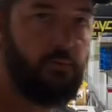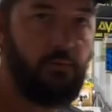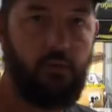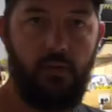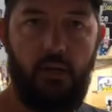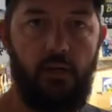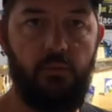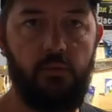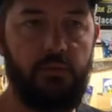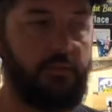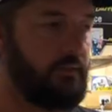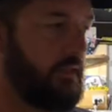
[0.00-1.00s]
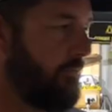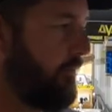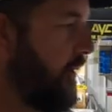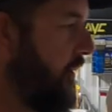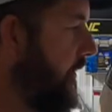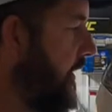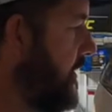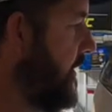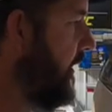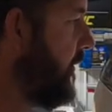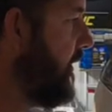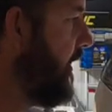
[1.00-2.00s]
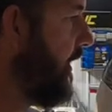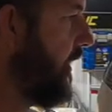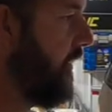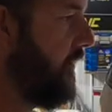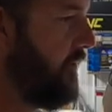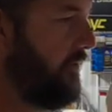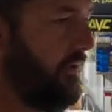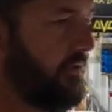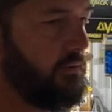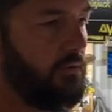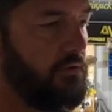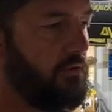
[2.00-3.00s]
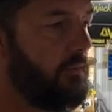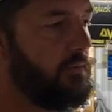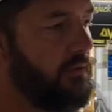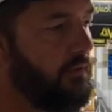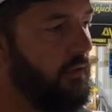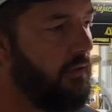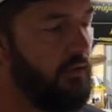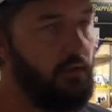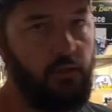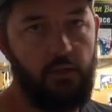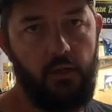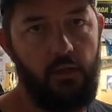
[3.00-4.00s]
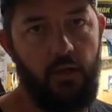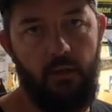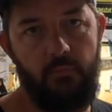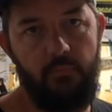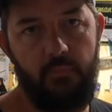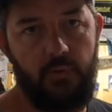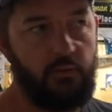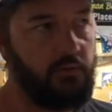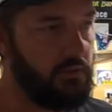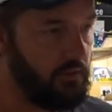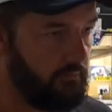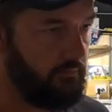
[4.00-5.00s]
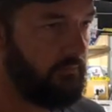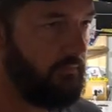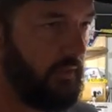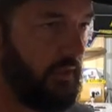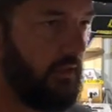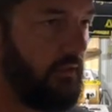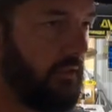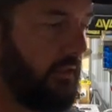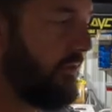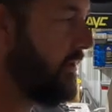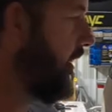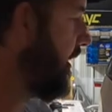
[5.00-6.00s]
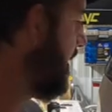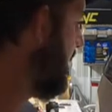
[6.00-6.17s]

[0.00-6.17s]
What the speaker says: sure you got that hooks and stuff floating around your deck when you are going to do these sort of jobs, because you get stuck